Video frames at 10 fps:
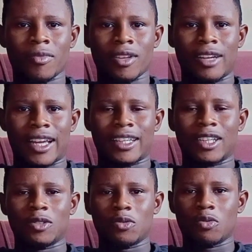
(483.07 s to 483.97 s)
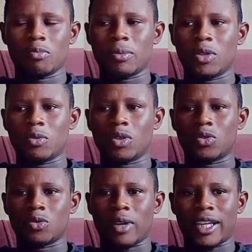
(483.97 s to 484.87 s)
Like now maybe you want
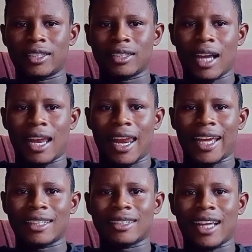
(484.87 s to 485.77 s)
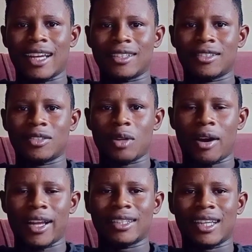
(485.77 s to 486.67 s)
to write a light and you
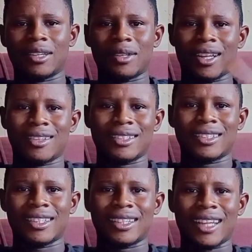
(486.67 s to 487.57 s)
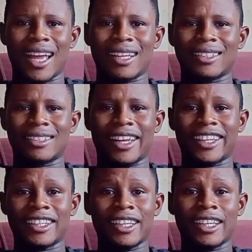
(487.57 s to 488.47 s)
are writing another thing entirely.
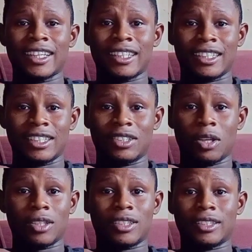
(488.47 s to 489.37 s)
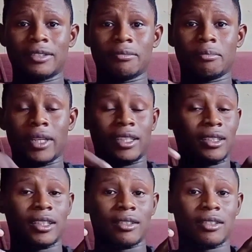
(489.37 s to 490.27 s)
Like it doesn't make
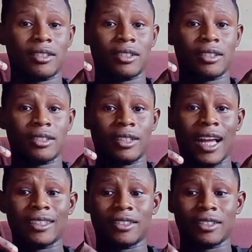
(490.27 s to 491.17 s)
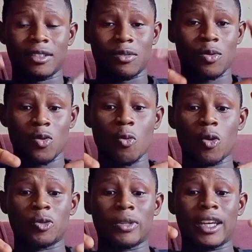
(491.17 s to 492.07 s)
sense. That logo
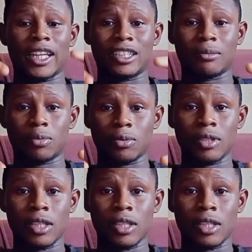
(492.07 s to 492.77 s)
must be legible.